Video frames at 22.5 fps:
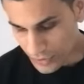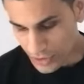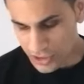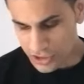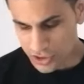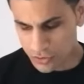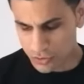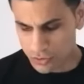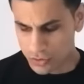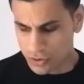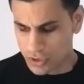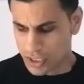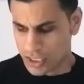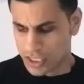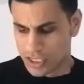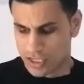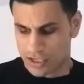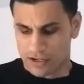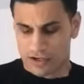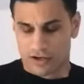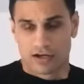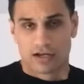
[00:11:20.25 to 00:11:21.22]

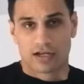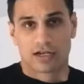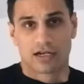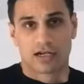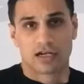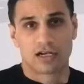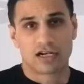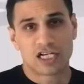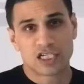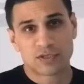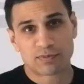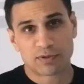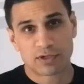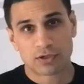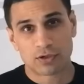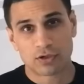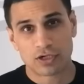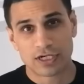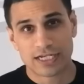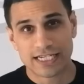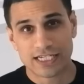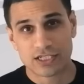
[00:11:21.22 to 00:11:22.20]
So last but
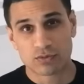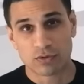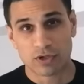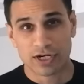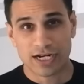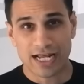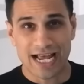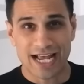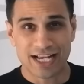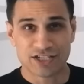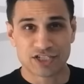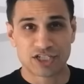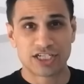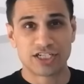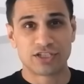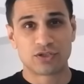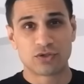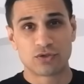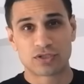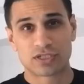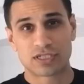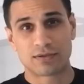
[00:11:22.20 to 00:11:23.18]
not least, we're going to
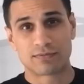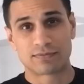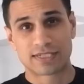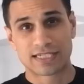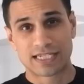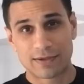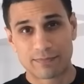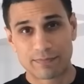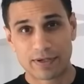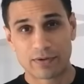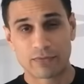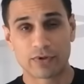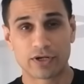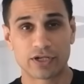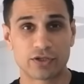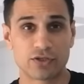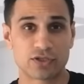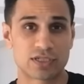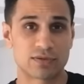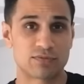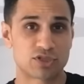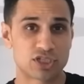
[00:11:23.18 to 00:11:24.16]
actually do some skipping. We're
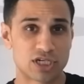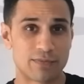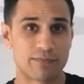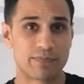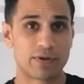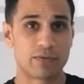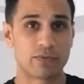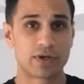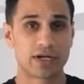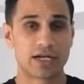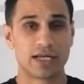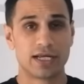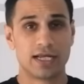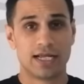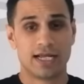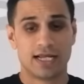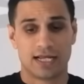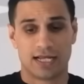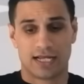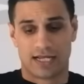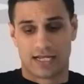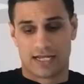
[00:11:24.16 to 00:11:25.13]
going to do some jumping. We're going
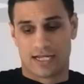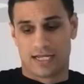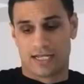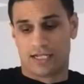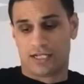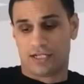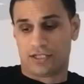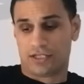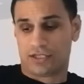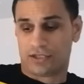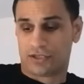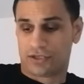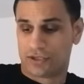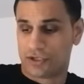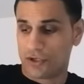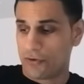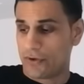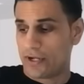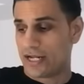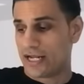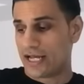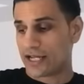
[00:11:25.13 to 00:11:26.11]
to
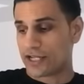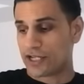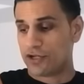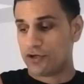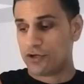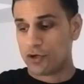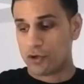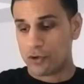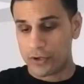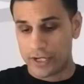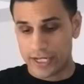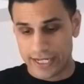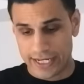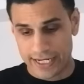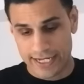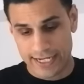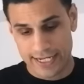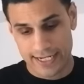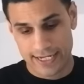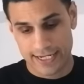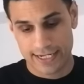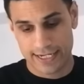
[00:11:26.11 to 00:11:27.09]
do it like you know
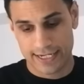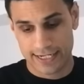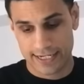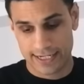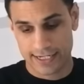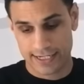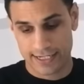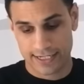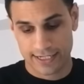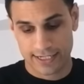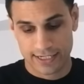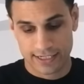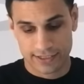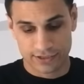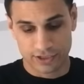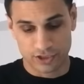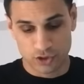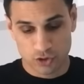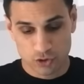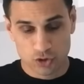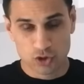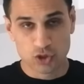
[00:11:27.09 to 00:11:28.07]
it,
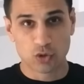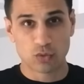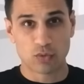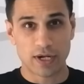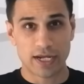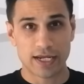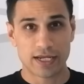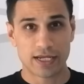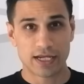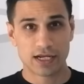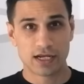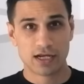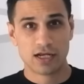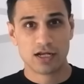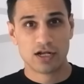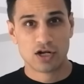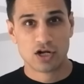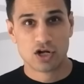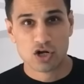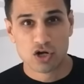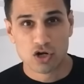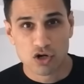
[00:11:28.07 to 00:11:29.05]
the usual
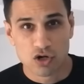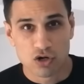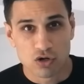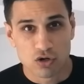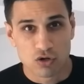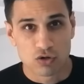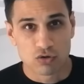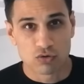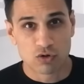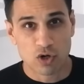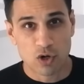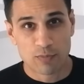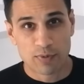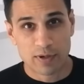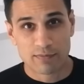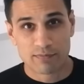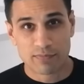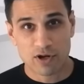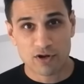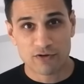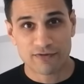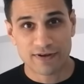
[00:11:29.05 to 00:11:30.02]
way, rope
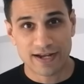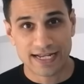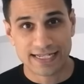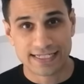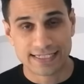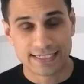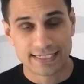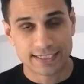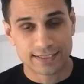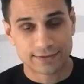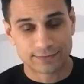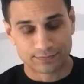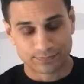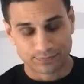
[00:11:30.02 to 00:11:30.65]
in both hands.